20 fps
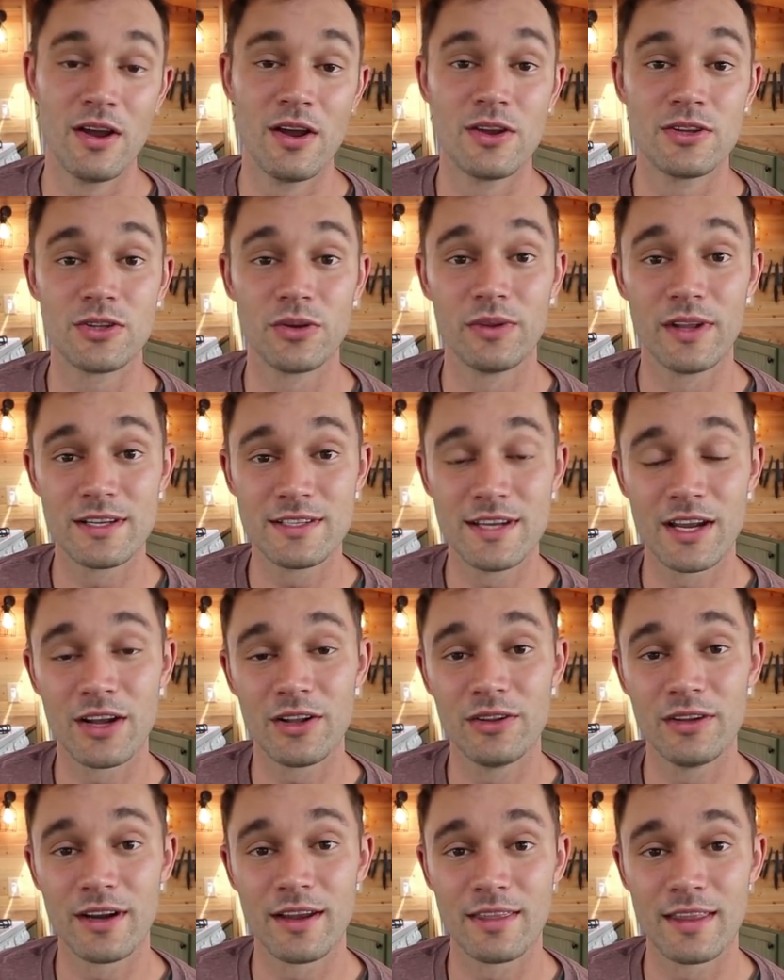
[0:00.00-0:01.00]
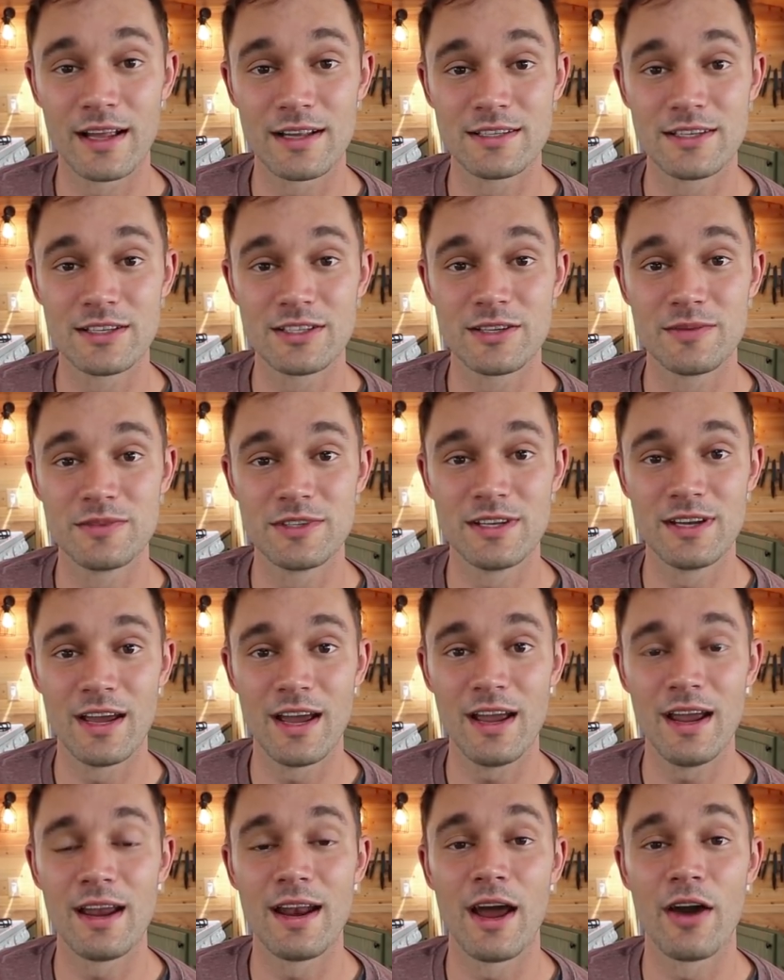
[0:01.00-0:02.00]
So let's take a look at that system
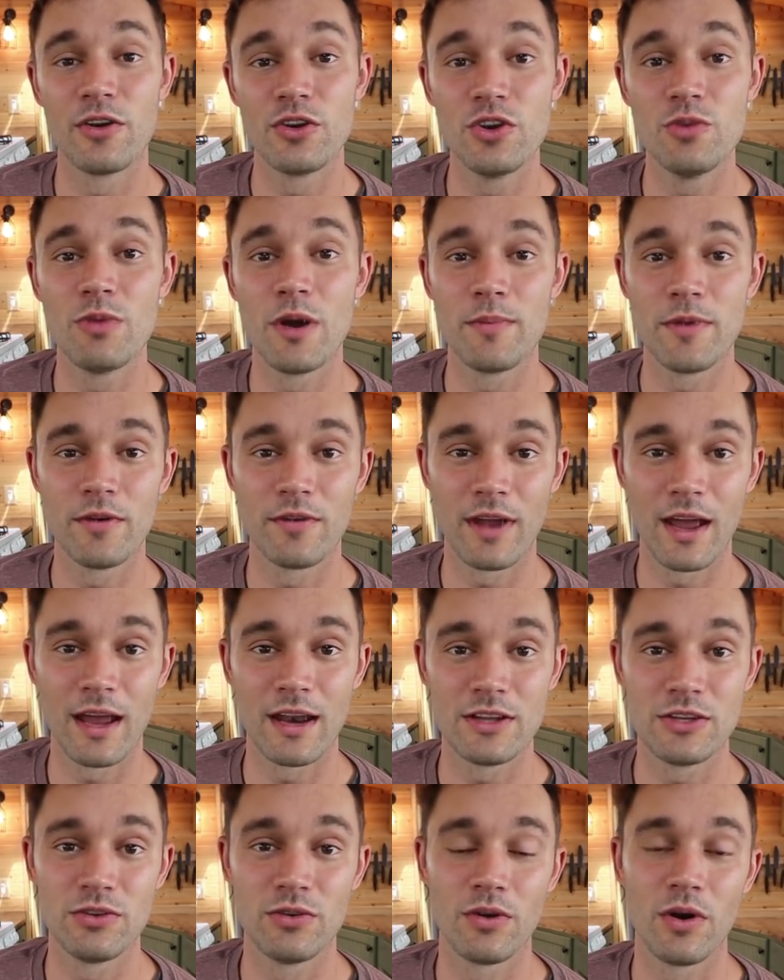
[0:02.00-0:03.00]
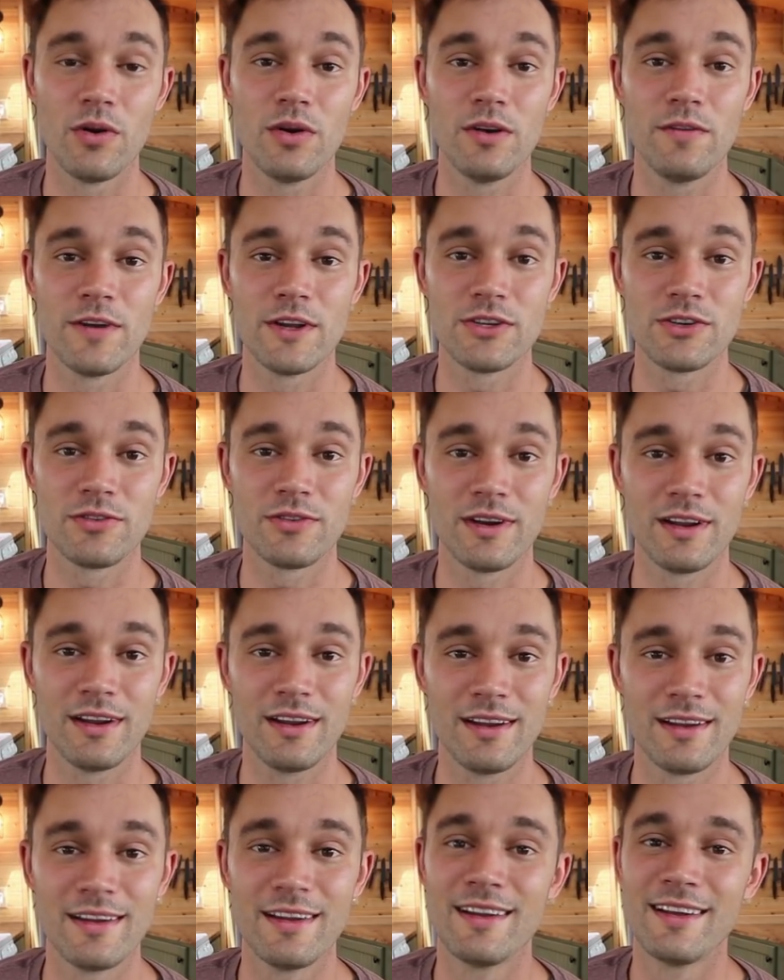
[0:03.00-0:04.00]
today and how you might be able to add it to your own adventure rig.
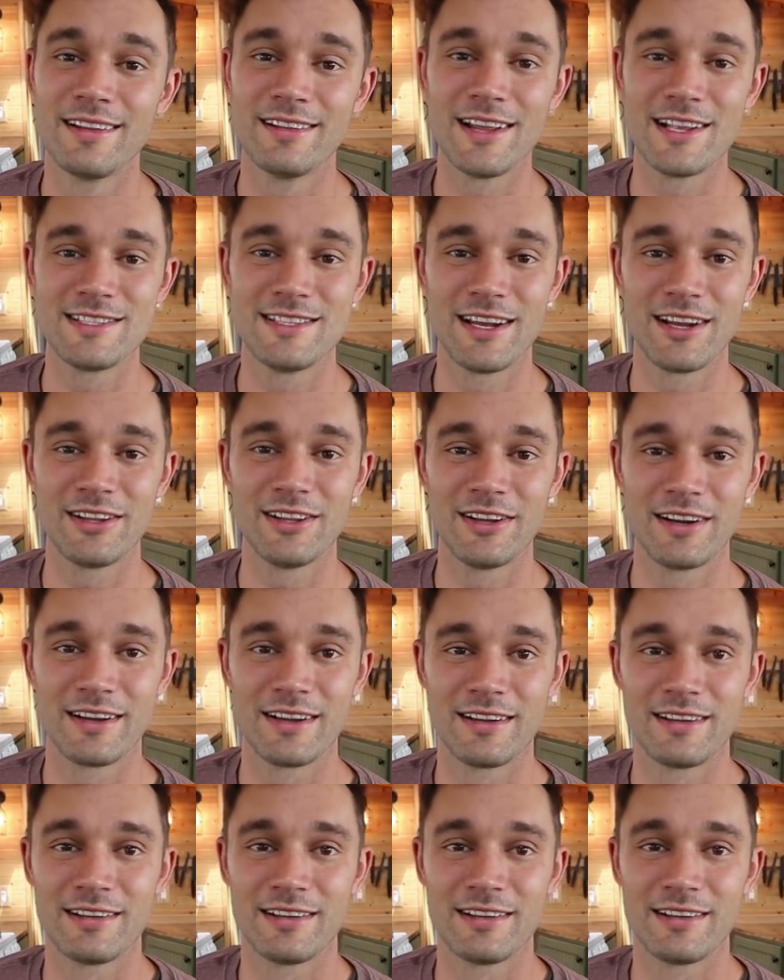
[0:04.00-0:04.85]
Let's take a look.